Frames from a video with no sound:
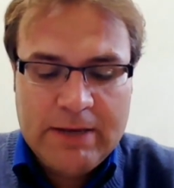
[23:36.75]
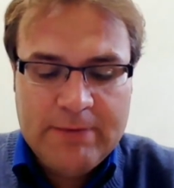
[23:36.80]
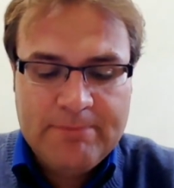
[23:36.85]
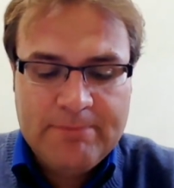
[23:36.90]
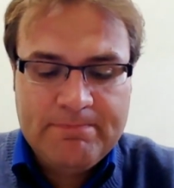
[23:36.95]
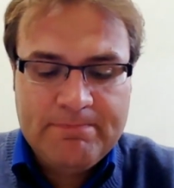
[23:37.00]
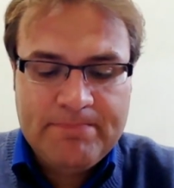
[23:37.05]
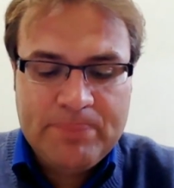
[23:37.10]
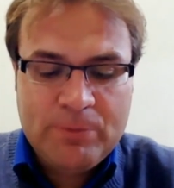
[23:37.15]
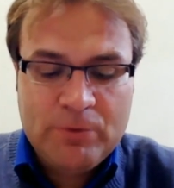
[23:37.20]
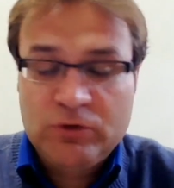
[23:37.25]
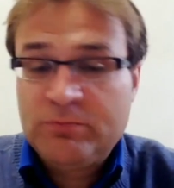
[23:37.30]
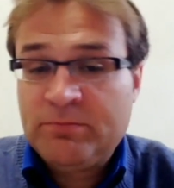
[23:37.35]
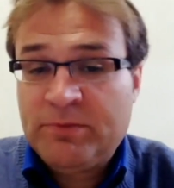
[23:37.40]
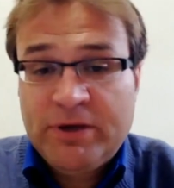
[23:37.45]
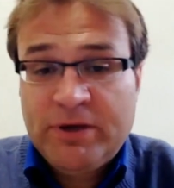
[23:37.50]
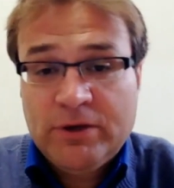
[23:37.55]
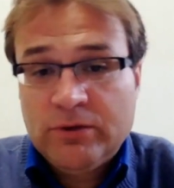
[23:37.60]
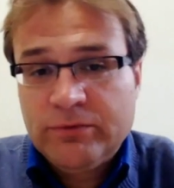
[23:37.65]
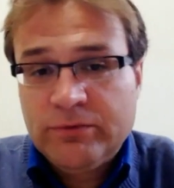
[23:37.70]

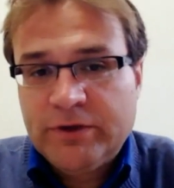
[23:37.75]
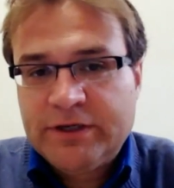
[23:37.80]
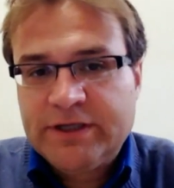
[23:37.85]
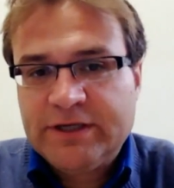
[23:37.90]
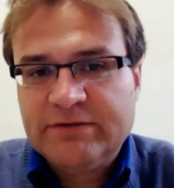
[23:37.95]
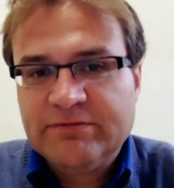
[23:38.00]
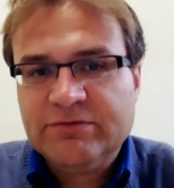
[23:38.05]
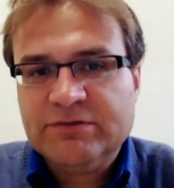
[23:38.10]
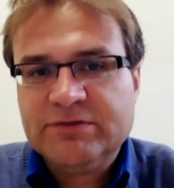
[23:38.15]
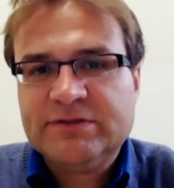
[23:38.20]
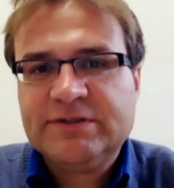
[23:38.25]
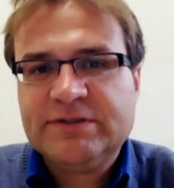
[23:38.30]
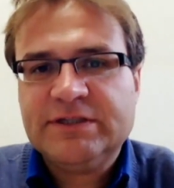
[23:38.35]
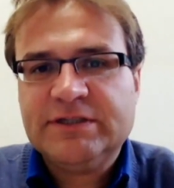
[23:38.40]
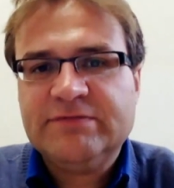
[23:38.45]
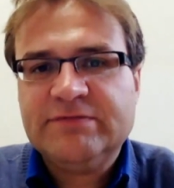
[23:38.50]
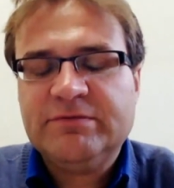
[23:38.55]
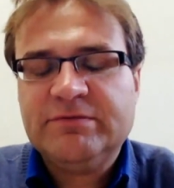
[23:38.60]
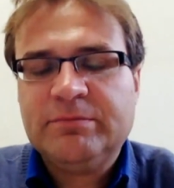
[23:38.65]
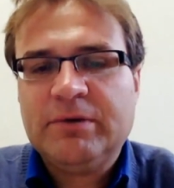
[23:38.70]
or you may already have
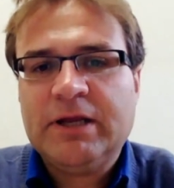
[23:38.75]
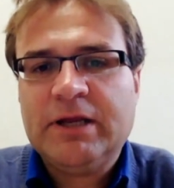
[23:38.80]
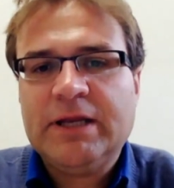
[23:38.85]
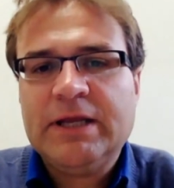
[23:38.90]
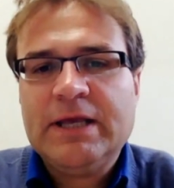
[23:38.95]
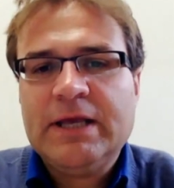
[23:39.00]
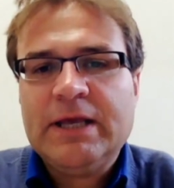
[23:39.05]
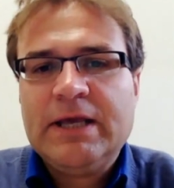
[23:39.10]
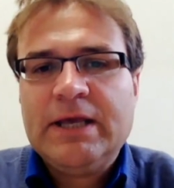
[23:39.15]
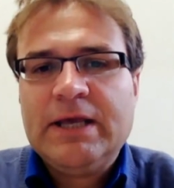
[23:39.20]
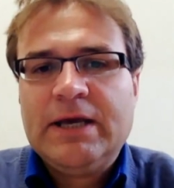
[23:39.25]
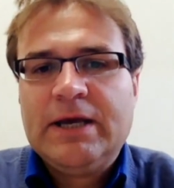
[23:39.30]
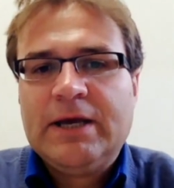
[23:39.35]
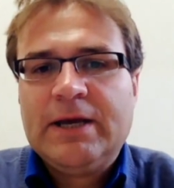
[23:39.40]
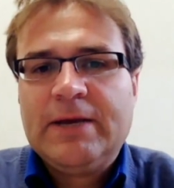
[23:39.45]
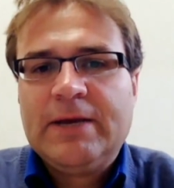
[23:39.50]
received, but